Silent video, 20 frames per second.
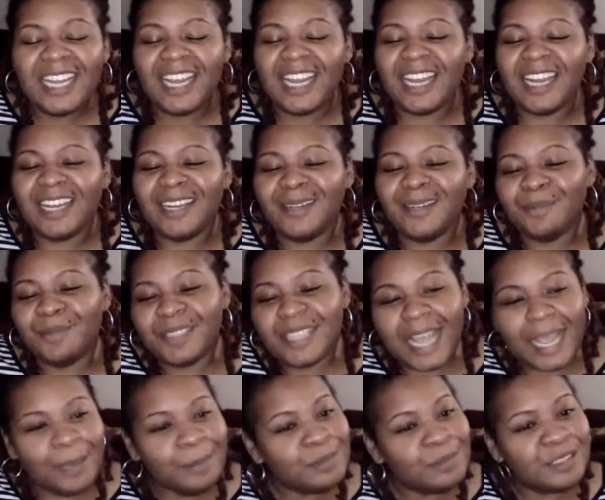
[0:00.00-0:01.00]

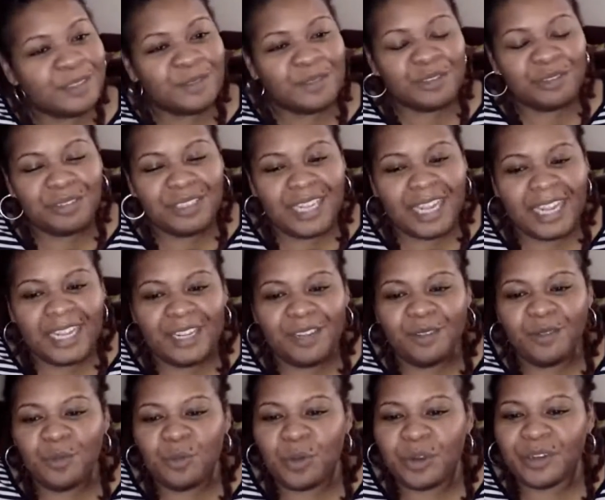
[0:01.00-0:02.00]
types of
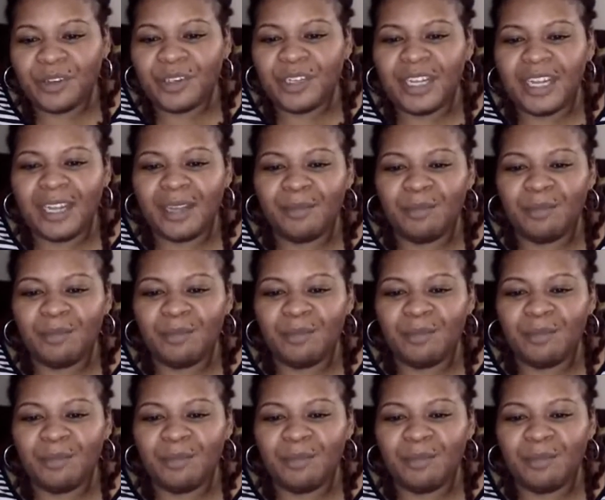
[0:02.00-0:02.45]
creative work,